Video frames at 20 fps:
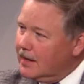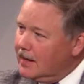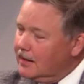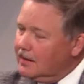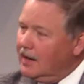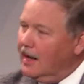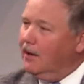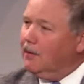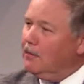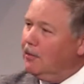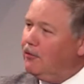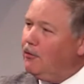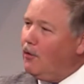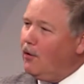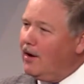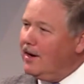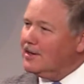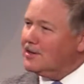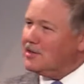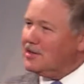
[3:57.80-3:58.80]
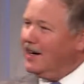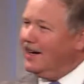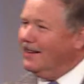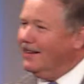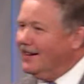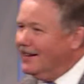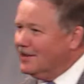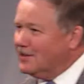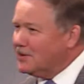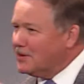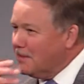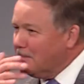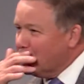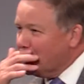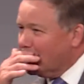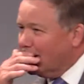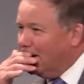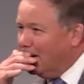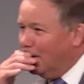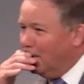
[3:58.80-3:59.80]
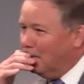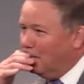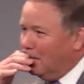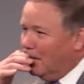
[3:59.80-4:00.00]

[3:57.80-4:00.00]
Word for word: Now, before I say this, um,